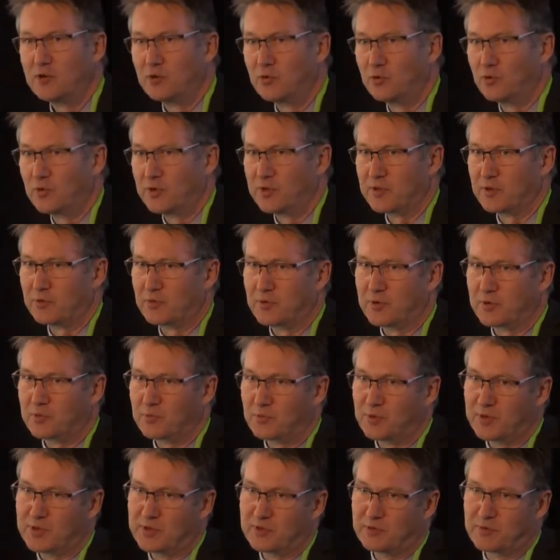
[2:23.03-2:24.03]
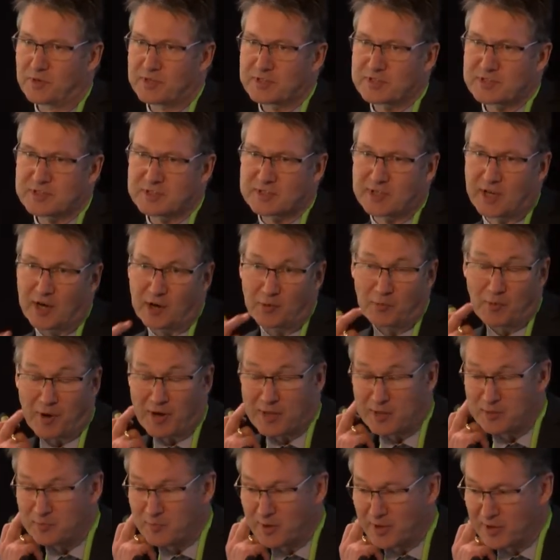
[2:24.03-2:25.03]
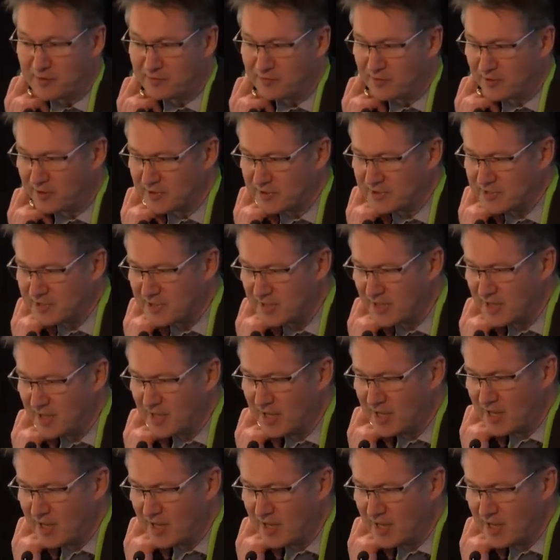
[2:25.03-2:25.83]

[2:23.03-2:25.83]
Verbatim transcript: or where the risks outweigh the benefits.